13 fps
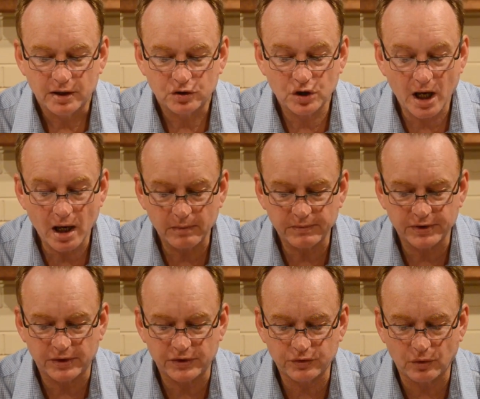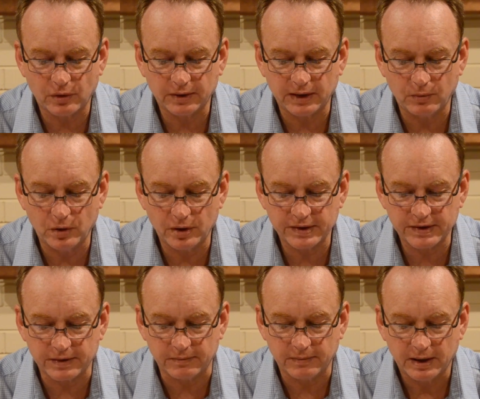charm so strongly works
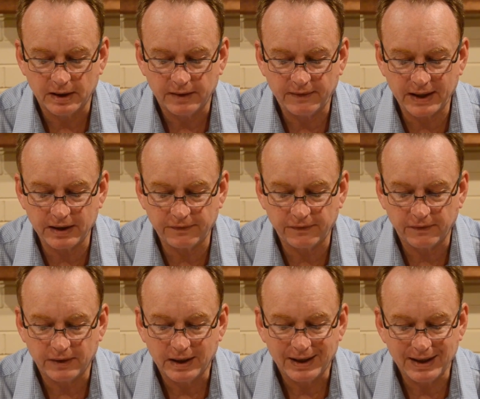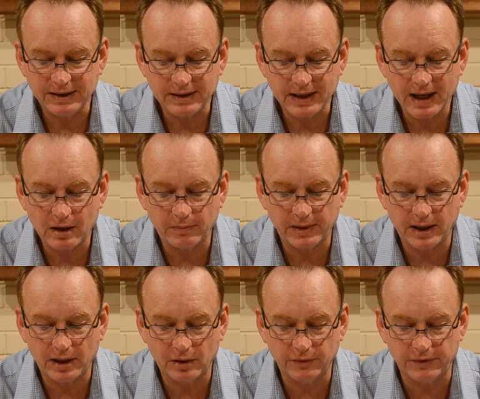him that if he now
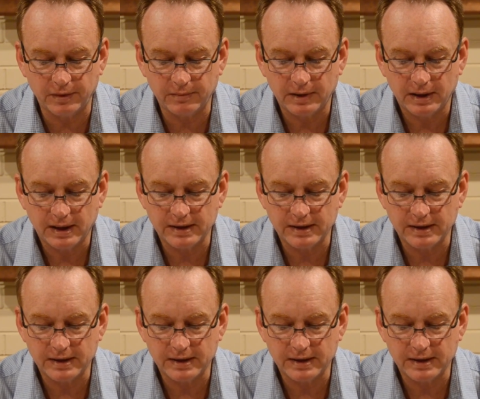beheld them,